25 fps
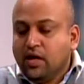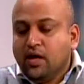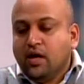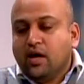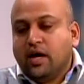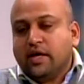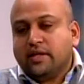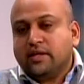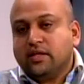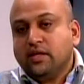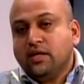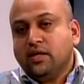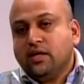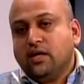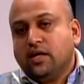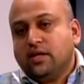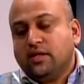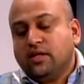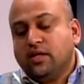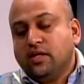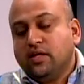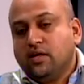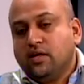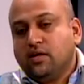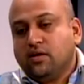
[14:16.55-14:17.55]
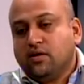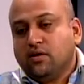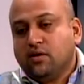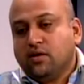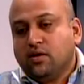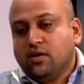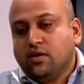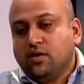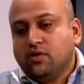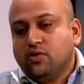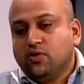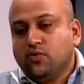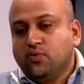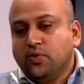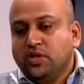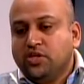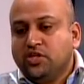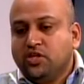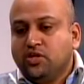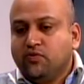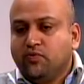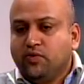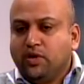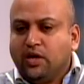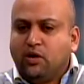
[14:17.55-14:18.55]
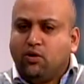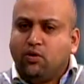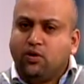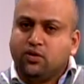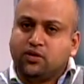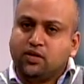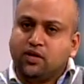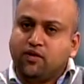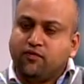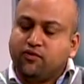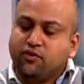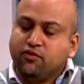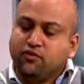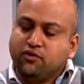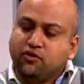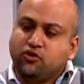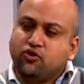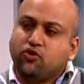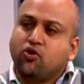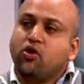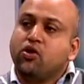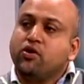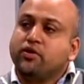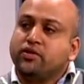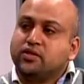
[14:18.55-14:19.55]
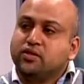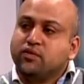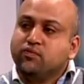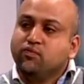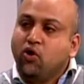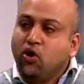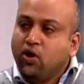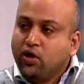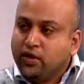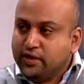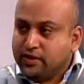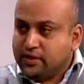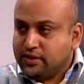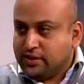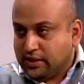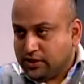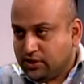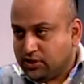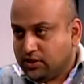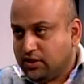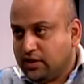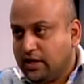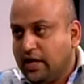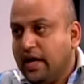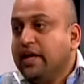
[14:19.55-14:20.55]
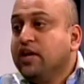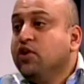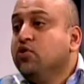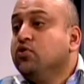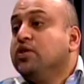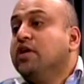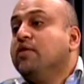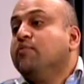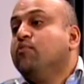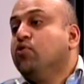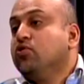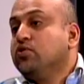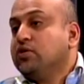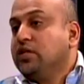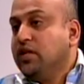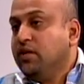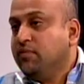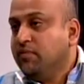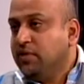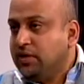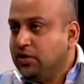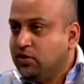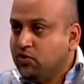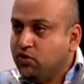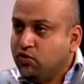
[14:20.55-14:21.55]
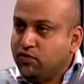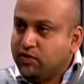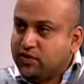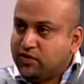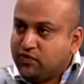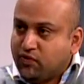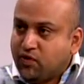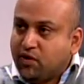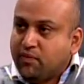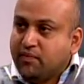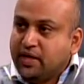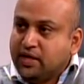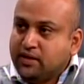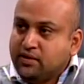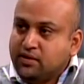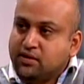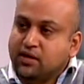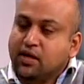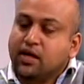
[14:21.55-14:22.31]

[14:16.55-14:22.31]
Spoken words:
I think Yudhviji, we also have to draw a small distinction. I know they're both limited overs formats.